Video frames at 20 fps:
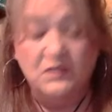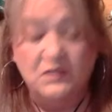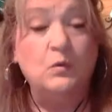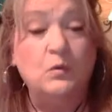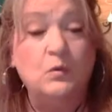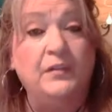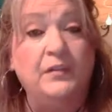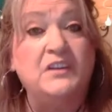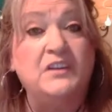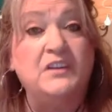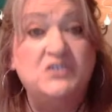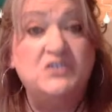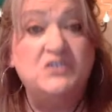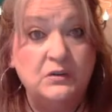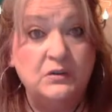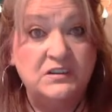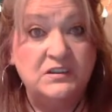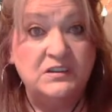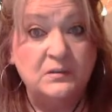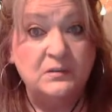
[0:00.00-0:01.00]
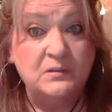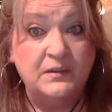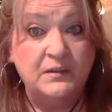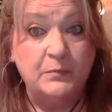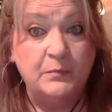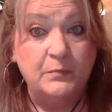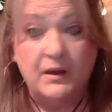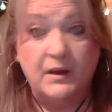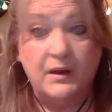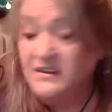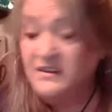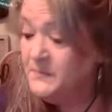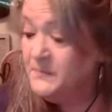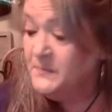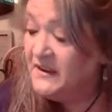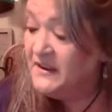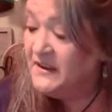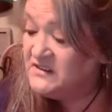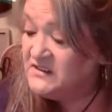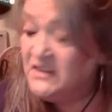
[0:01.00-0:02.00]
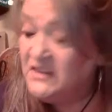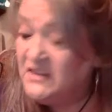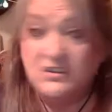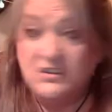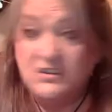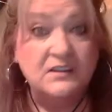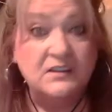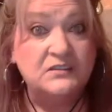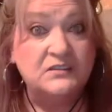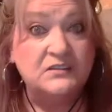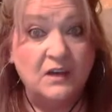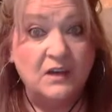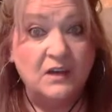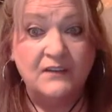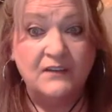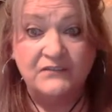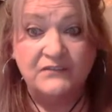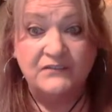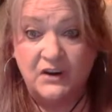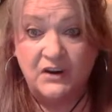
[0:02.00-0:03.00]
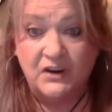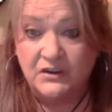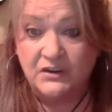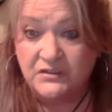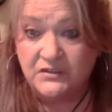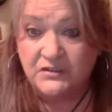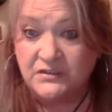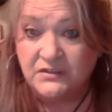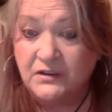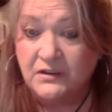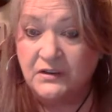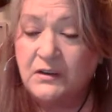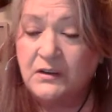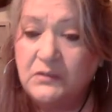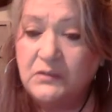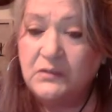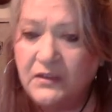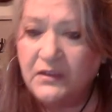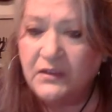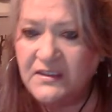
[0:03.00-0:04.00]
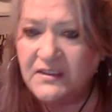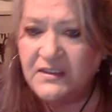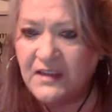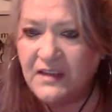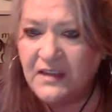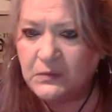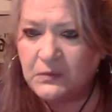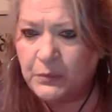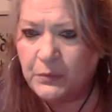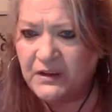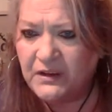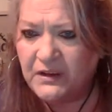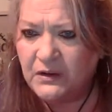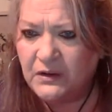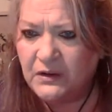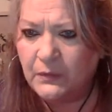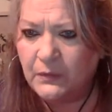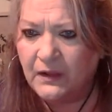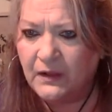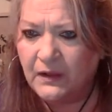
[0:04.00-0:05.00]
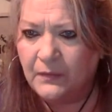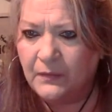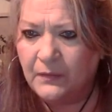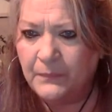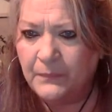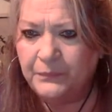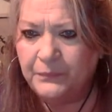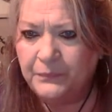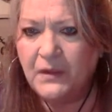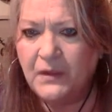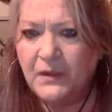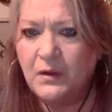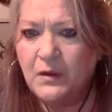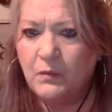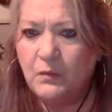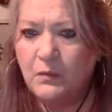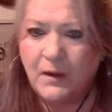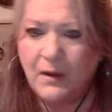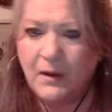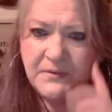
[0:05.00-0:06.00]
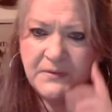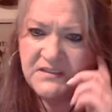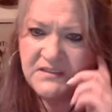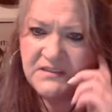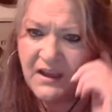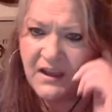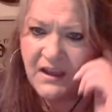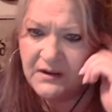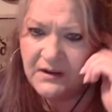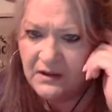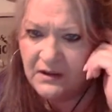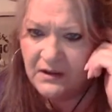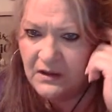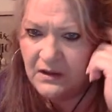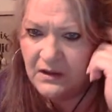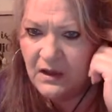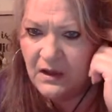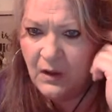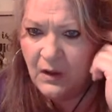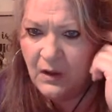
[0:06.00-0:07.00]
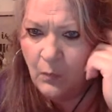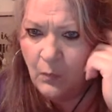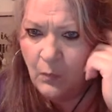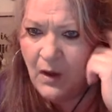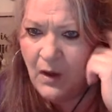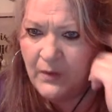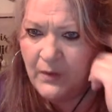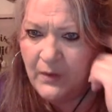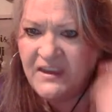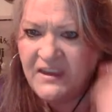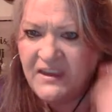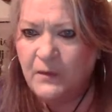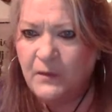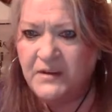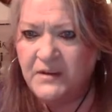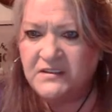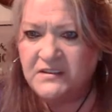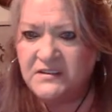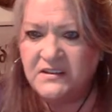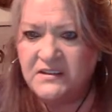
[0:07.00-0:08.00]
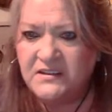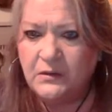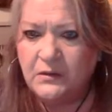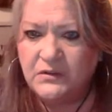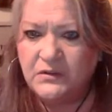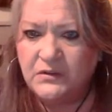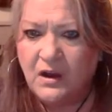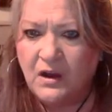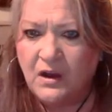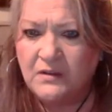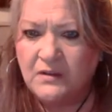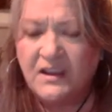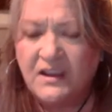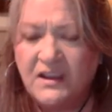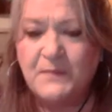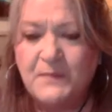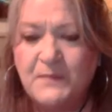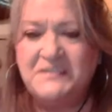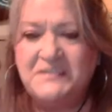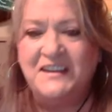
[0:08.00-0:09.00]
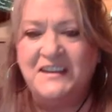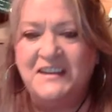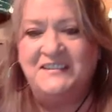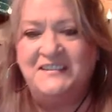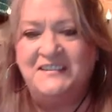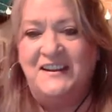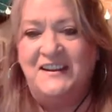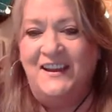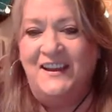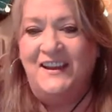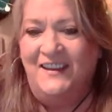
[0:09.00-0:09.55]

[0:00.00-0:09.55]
cool that Judy's the one that brought it to my attention and saw it first. So I think that's pretty cool. Robin said, Wow, I can't wait to see those cards. I am addicted.